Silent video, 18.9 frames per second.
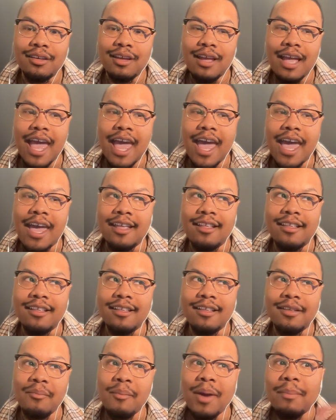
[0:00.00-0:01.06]
And
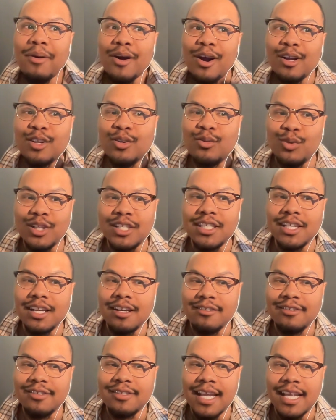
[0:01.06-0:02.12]
my partner wasn't
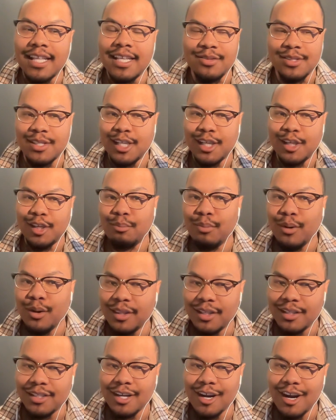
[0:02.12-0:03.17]
understanding. So, like, you bought
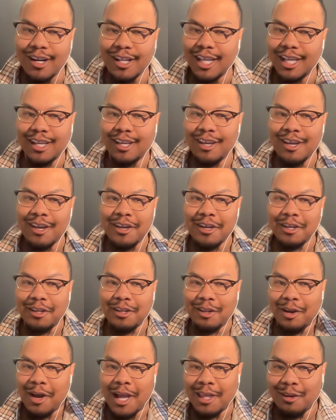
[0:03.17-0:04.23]
this car. Like, you know,
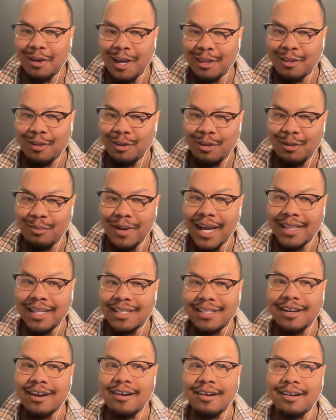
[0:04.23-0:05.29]
I saw you buy this
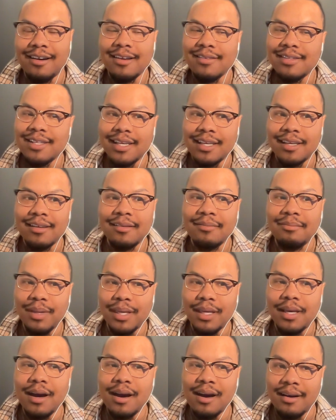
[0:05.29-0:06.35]
car. I was like, be
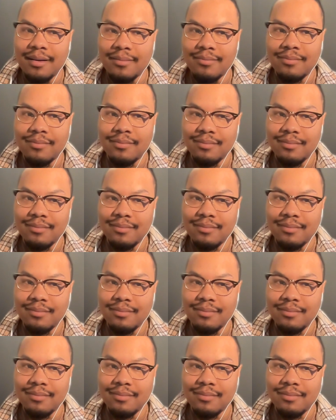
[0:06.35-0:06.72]
calm.